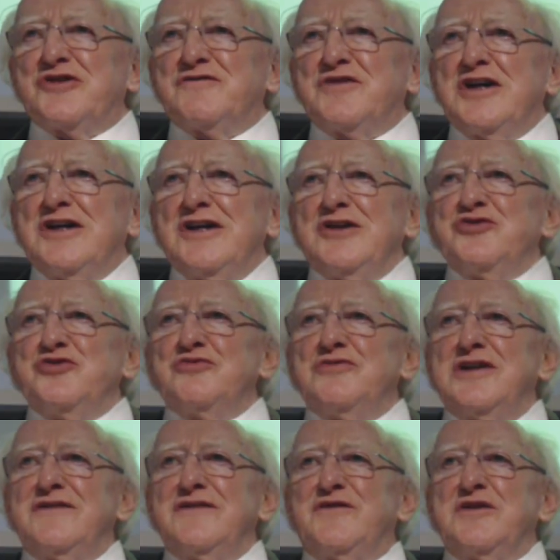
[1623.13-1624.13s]
of you
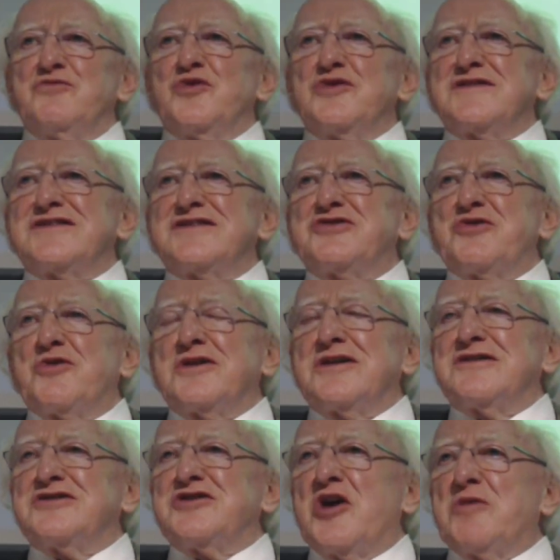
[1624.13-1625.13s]
leaving one story
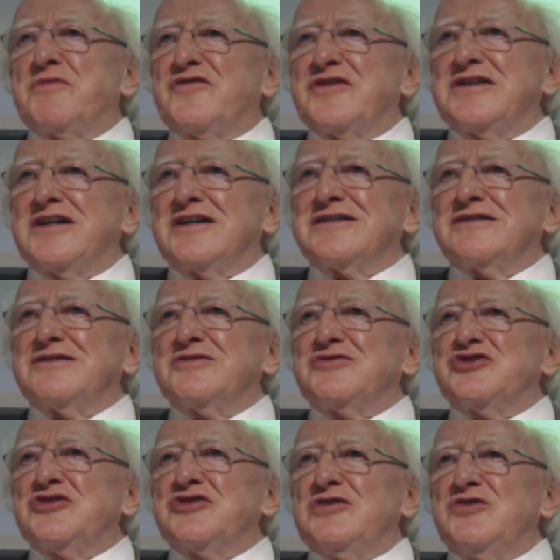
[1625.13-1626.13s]
on top of another
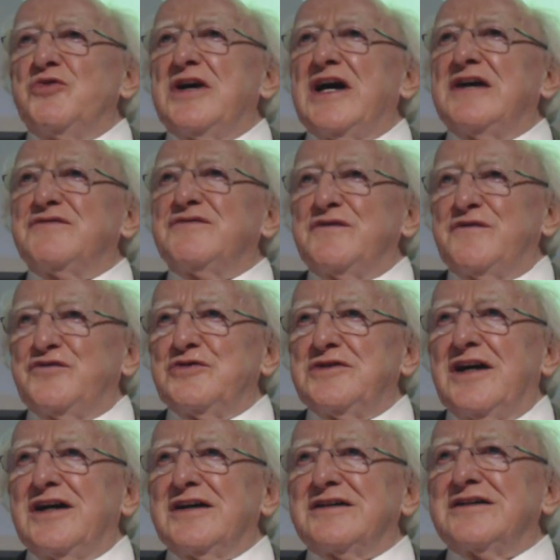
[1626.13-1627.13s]
until you have, if you
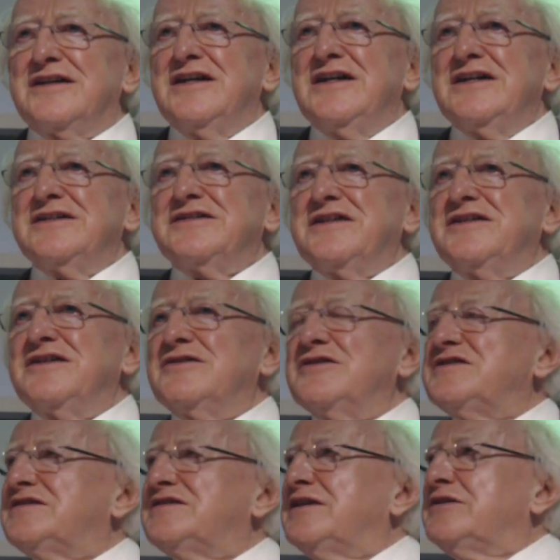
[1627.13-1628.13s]
like, the
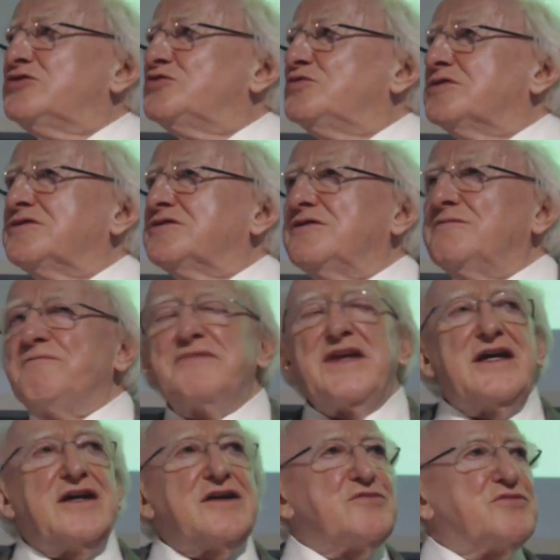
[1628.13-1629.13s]
nearest thing to a
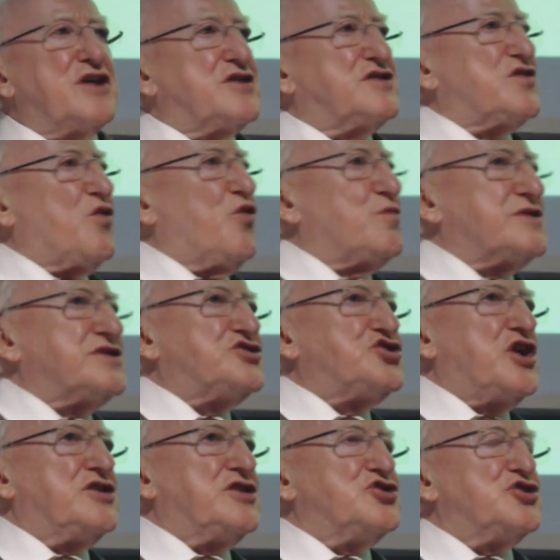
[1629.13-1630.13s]
it's always
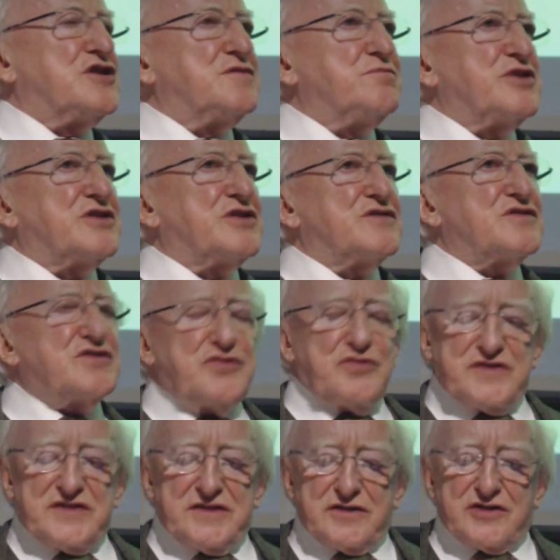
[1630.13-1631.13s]
changing because new
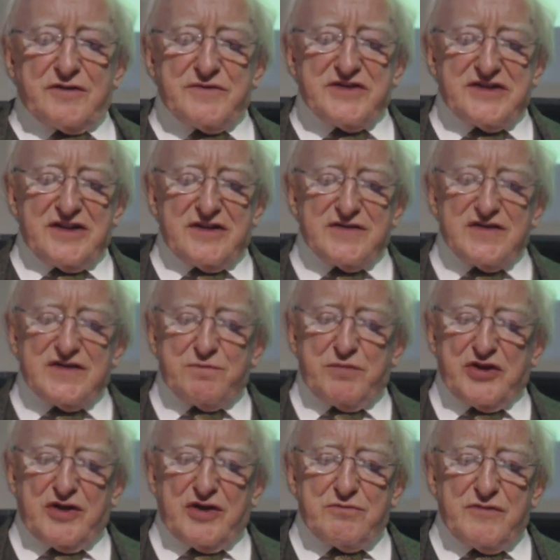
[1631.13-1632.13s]
circumstances
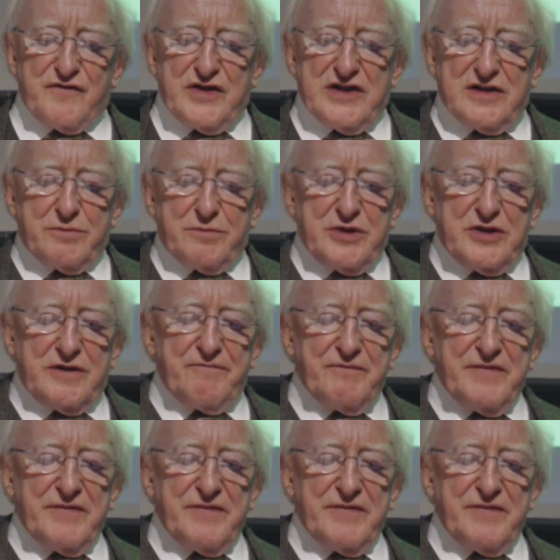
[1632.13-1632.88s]
become available.